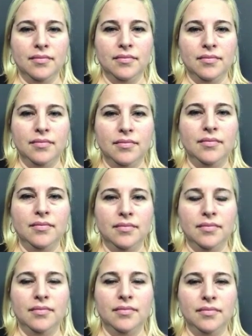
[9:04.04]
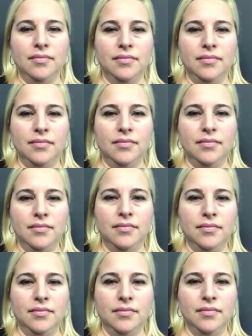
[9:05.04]

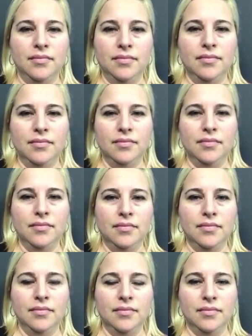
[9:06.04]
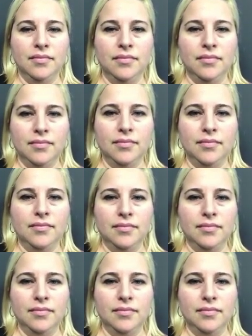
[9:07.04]
The person shown says nothing.